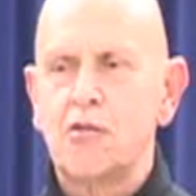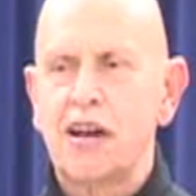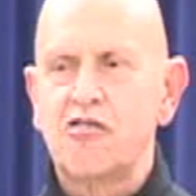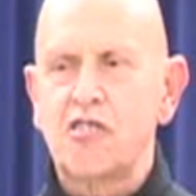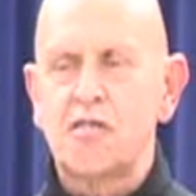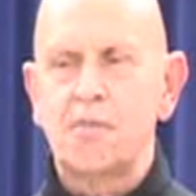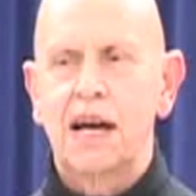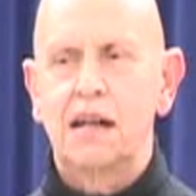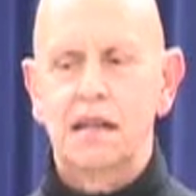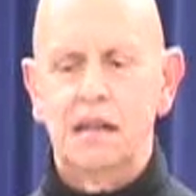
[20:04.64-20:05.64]
of questions
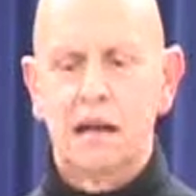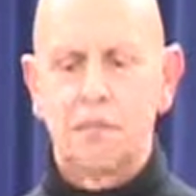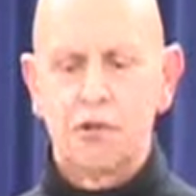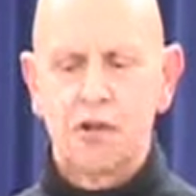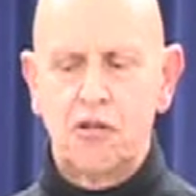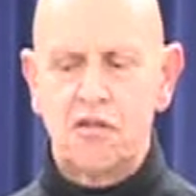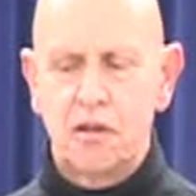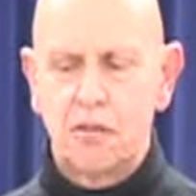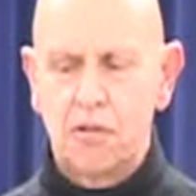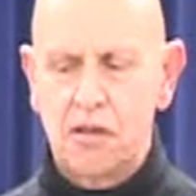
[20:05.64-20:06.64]
about it that they produced.
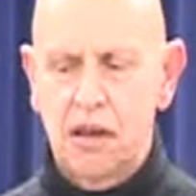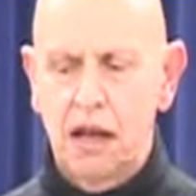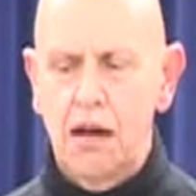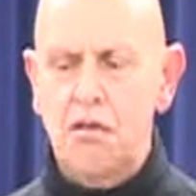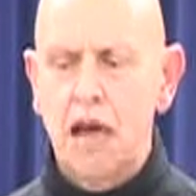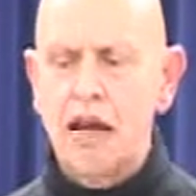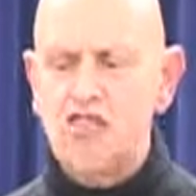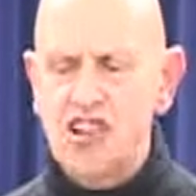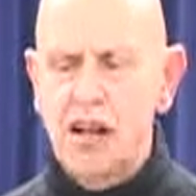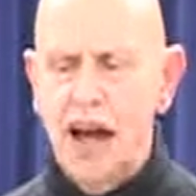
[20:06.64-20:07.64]

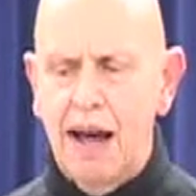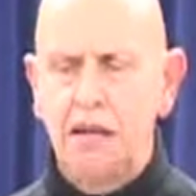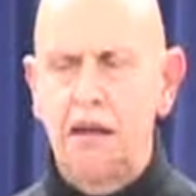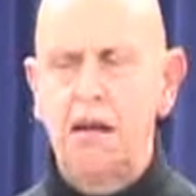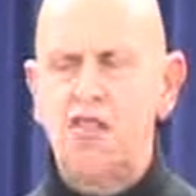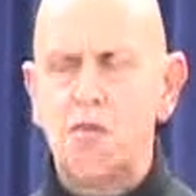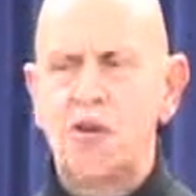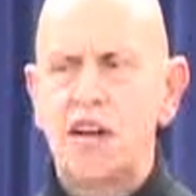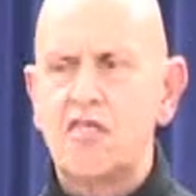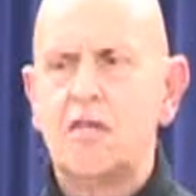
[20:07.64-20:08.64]
And she had an
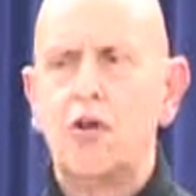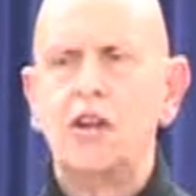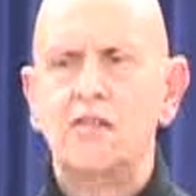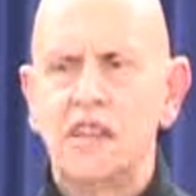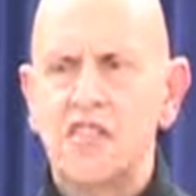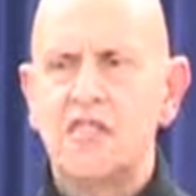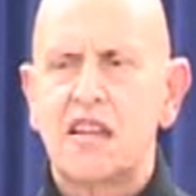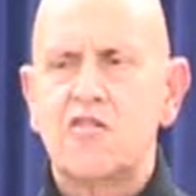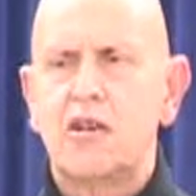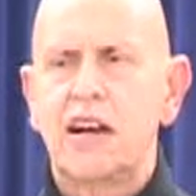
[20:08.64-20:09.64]
experience of all of these
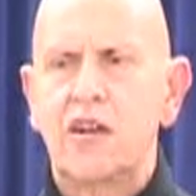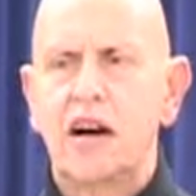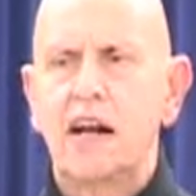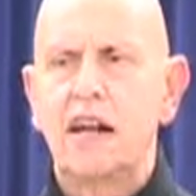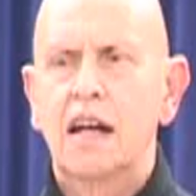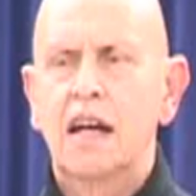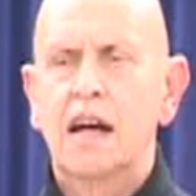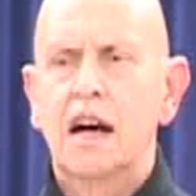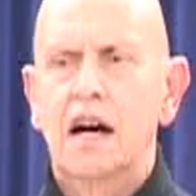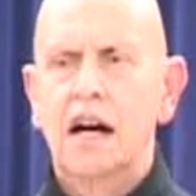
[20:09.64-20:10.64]
things going on
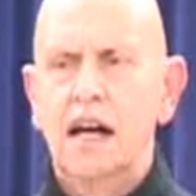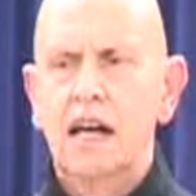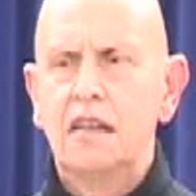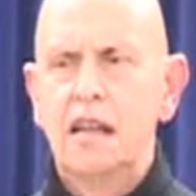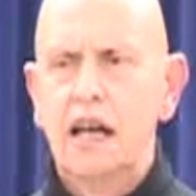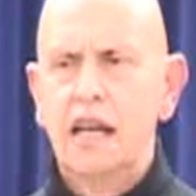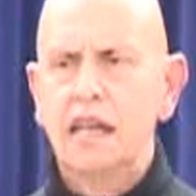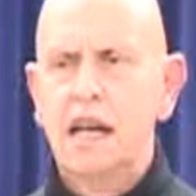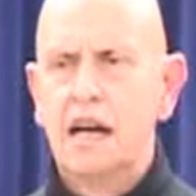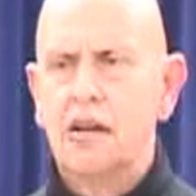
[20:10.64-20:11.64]
in
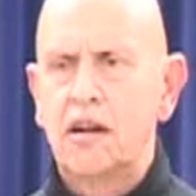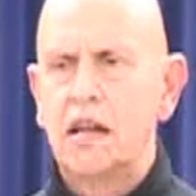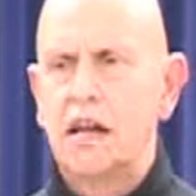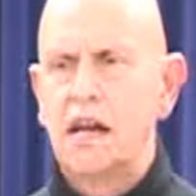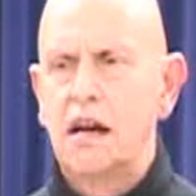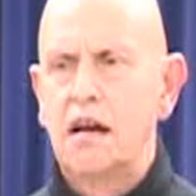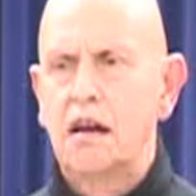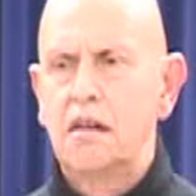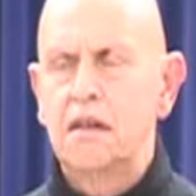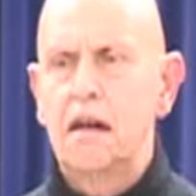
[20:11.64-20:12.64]
the area
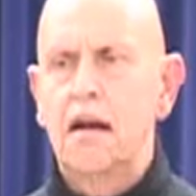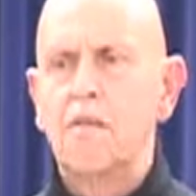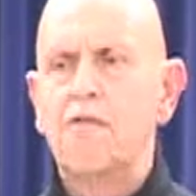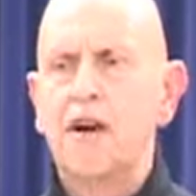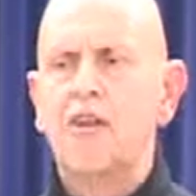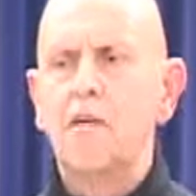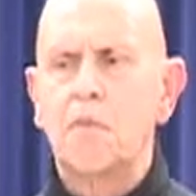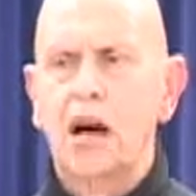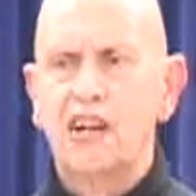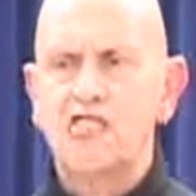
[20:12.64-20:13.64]
very
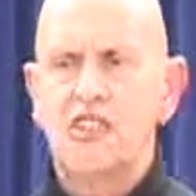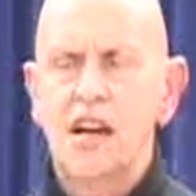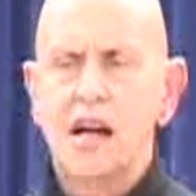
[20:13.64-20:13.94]
much.